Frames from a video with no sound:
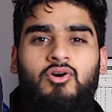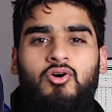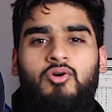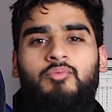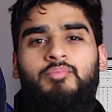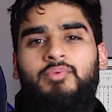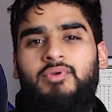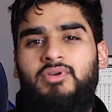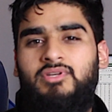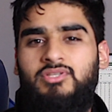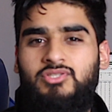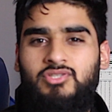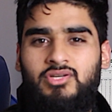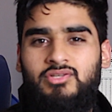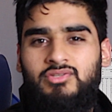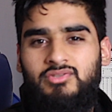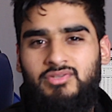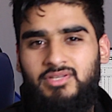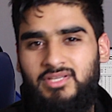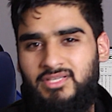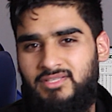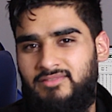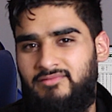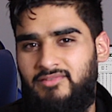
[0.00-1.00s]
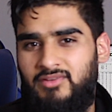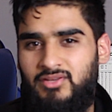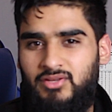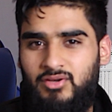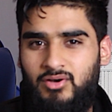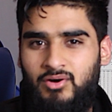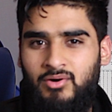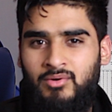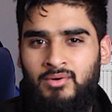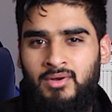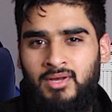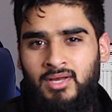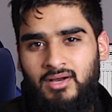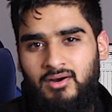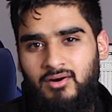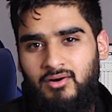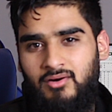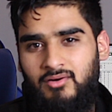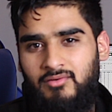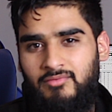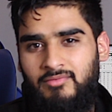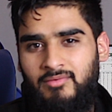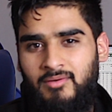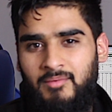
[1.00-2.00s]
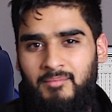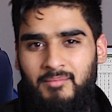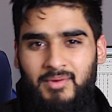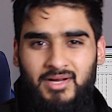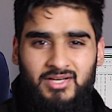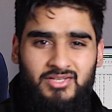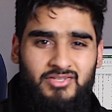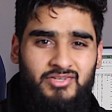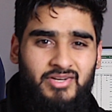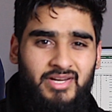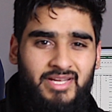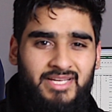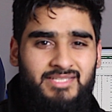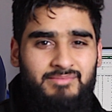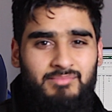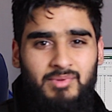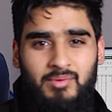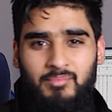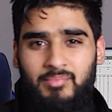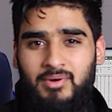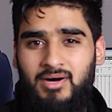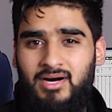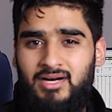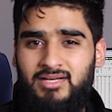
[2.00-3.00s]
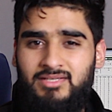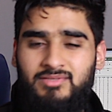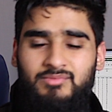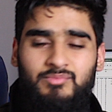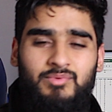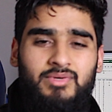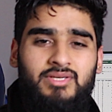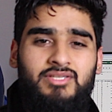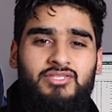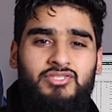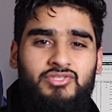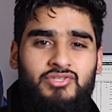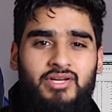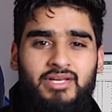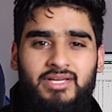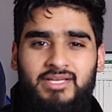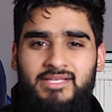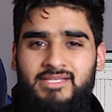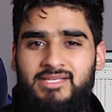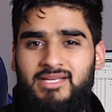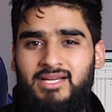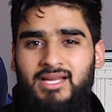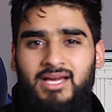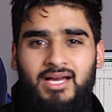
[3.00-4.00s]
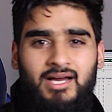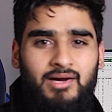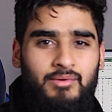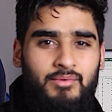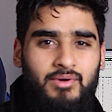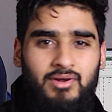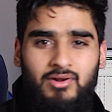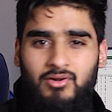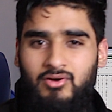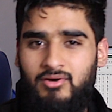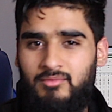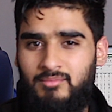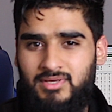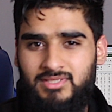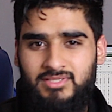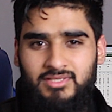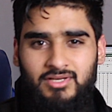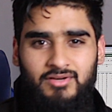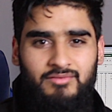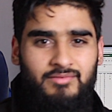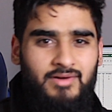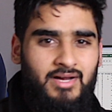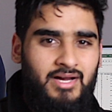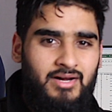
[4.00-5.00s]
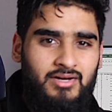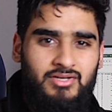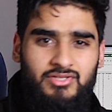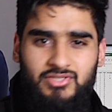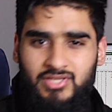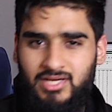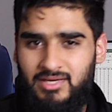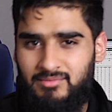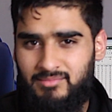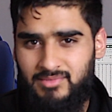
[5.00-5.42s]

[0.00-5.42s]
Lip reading: I hope you enjoyed today's video of my trades, my past week's trades, and how I log myself, how I track